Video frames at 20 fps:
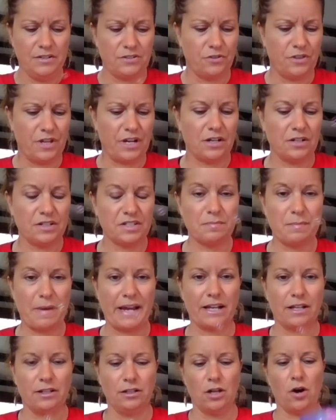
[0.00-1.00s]
So there's
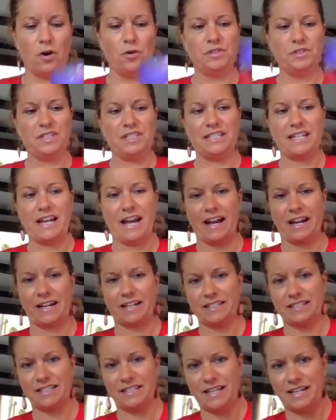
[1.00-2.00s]
my glow
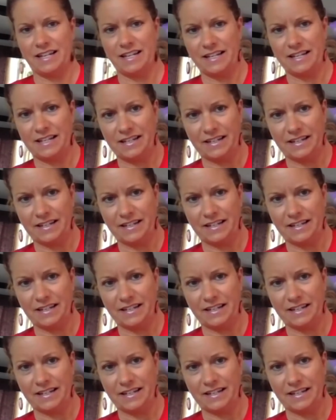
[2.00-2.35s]
sticks.